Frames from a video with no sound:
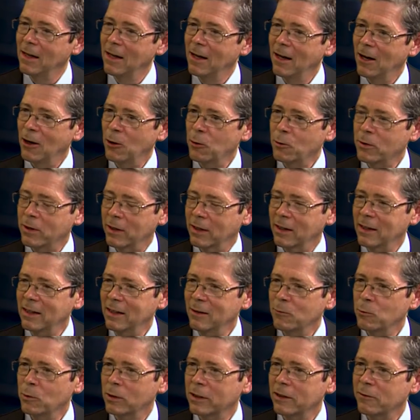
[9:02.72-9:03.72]
Okay,
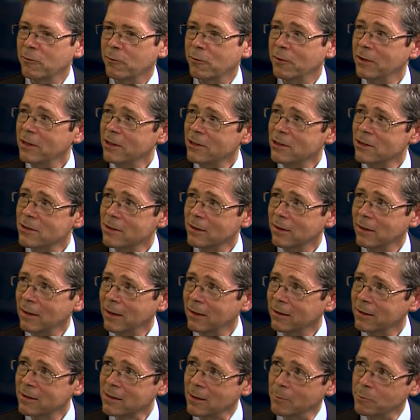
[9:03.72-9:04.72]
well it finishes at the end
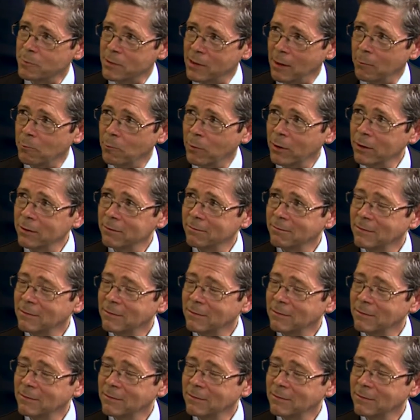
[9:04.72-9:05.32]
of September.